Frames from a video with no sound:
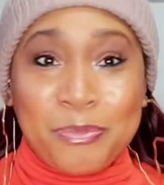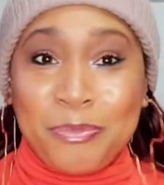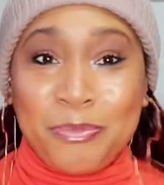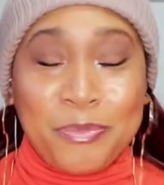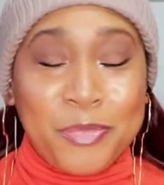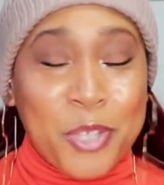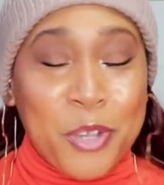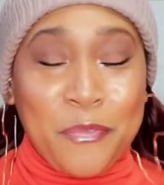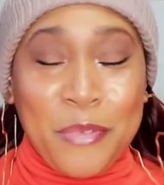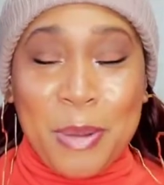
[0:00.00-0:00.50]

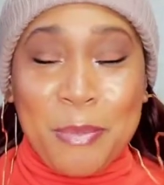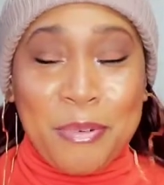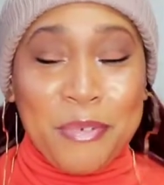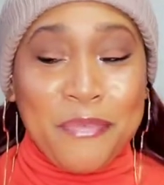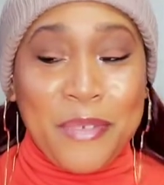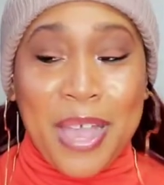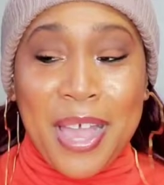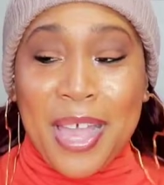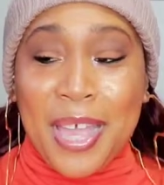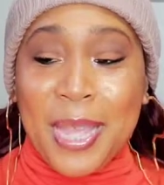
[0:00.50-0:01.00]
November
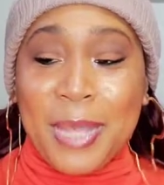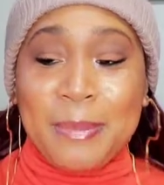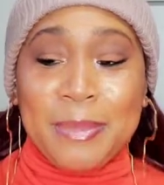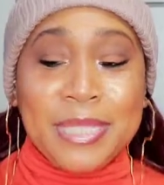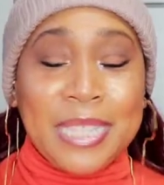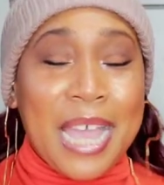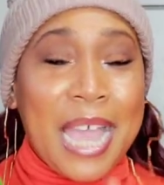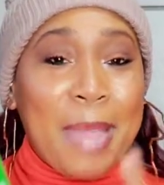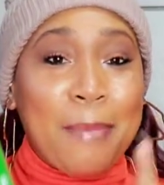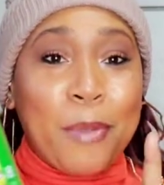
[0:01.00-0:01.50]

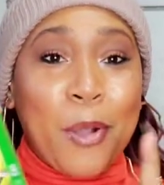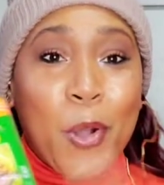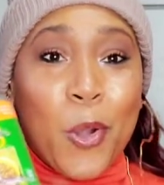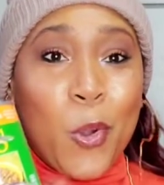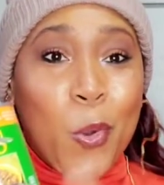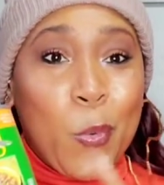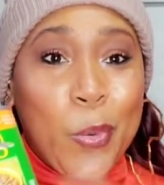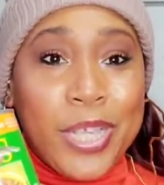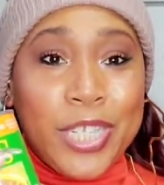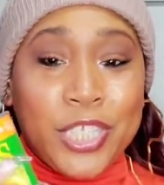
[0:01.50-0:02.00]
vibes, I'm
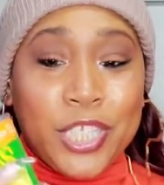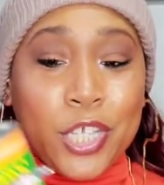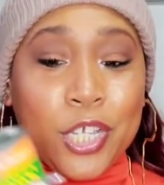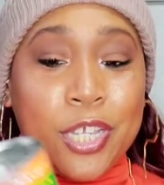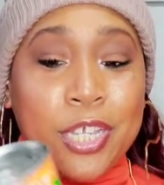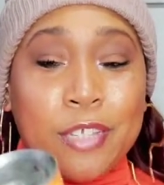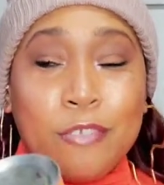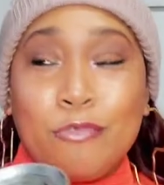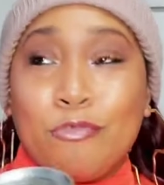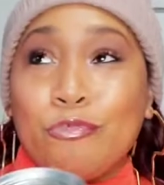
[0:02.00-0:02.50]
always
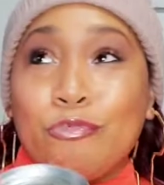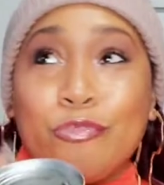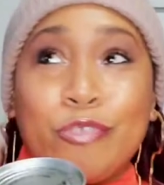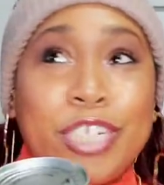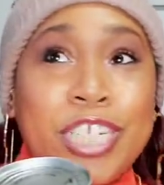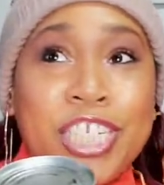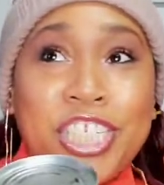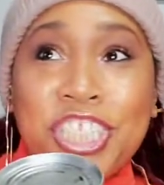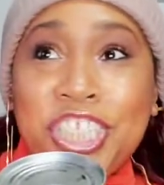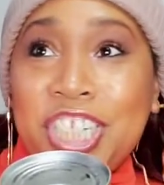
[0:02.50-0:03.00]

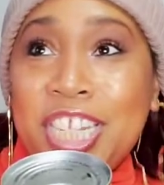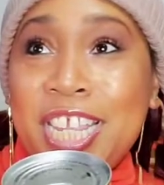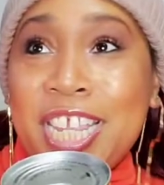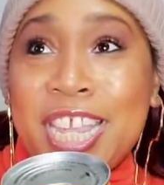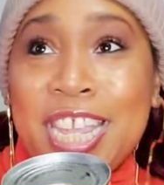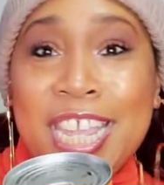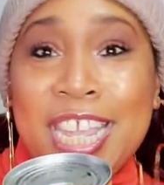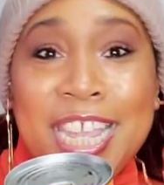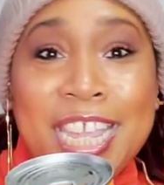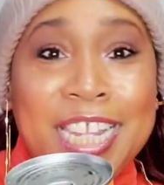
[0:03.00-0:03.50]
reaching
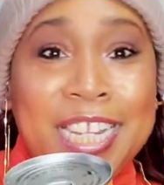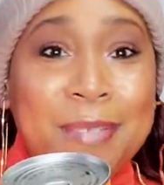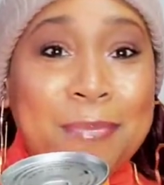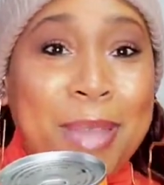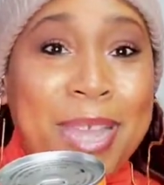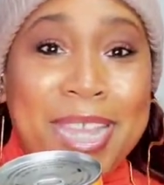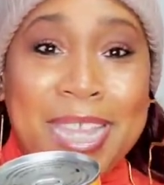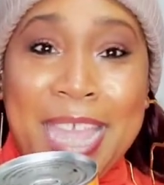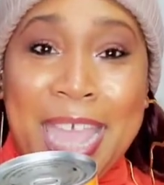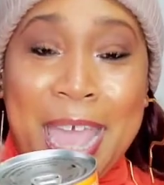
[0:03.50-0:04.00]
in
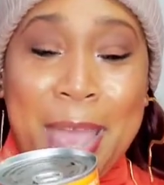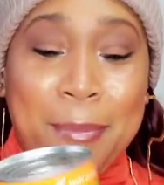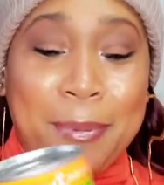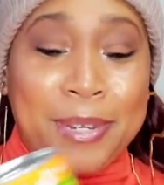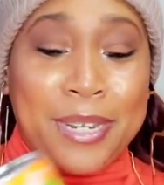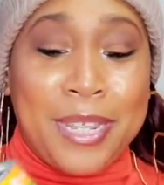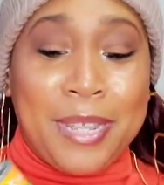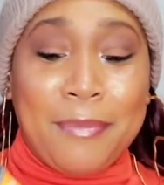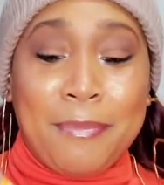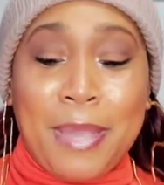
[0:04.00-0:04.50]
my
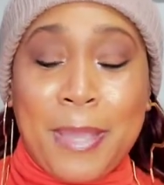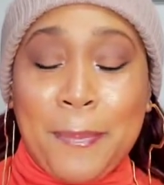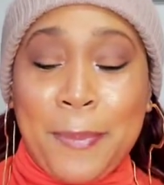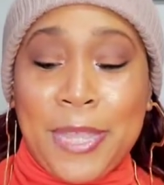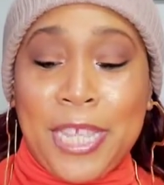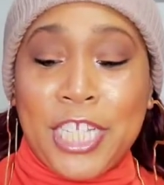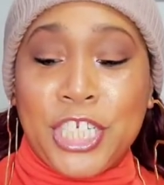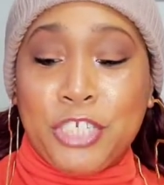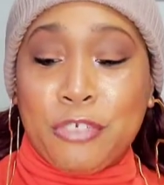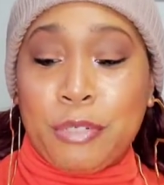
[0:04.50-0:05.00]
cabinet, my
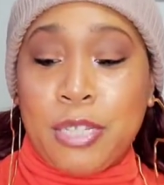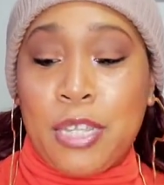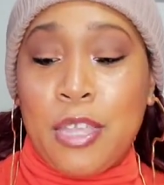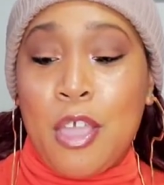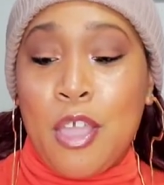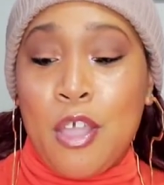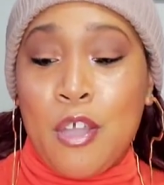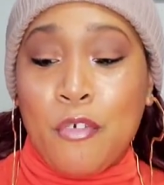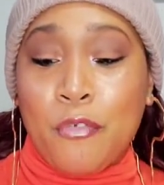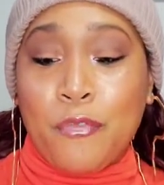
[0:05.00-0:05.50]
pantry,
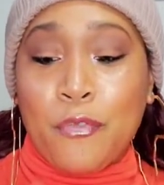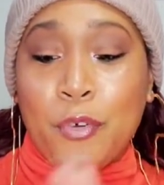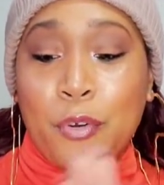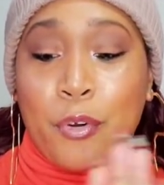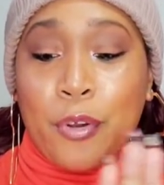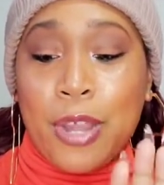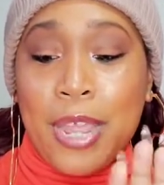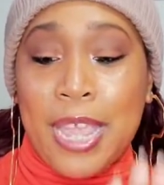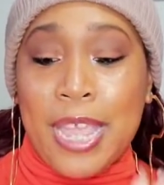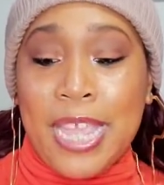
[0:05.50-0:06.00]

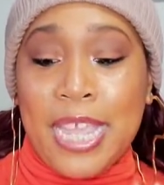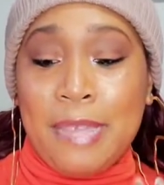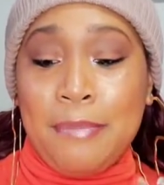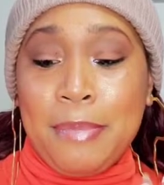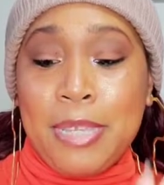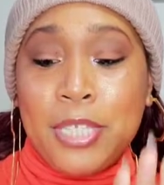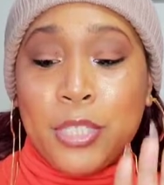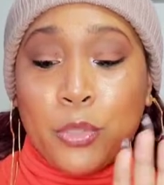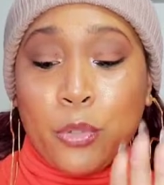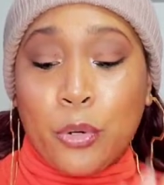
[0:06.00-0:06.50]
for
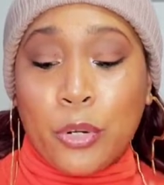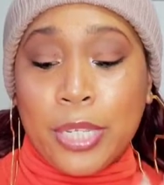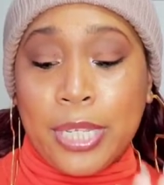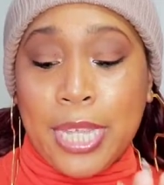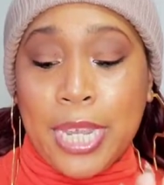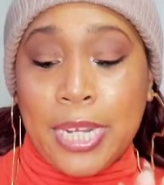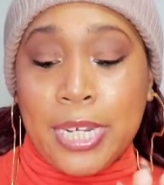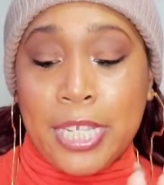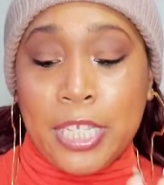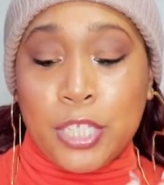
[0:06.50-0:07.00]
Amy's
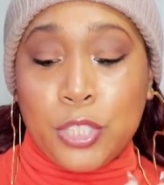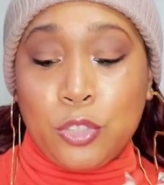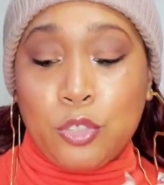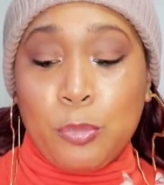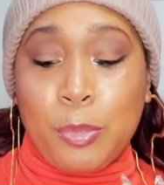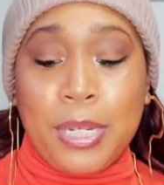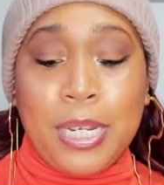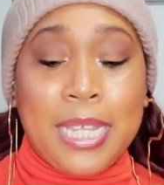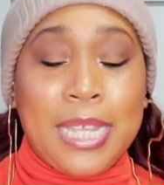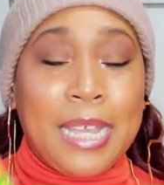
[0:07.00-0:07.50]
organic
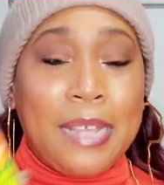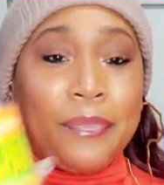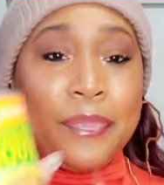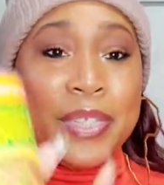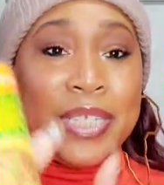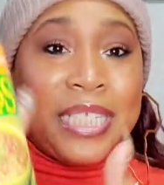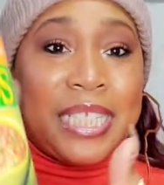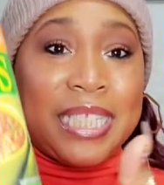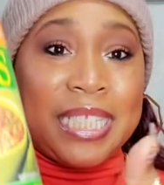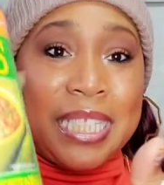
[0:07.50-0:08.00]
soup. And again,
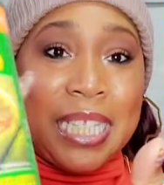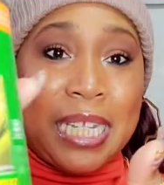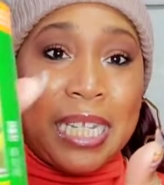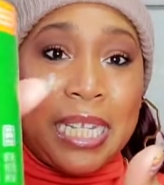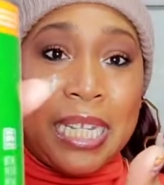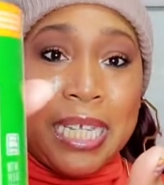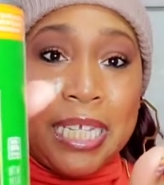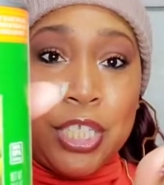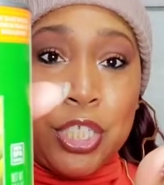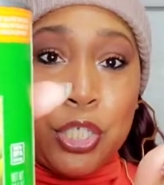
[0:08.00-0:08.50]
this is the
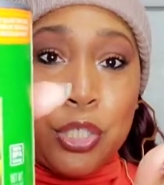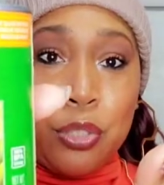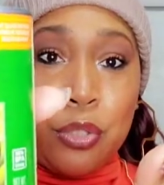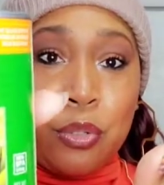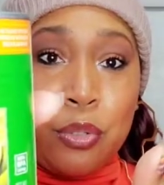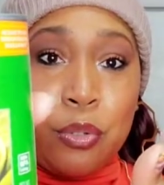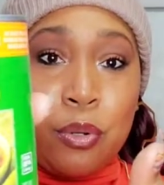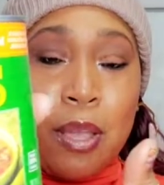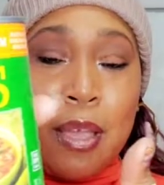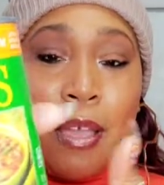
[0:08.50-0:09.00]
lentil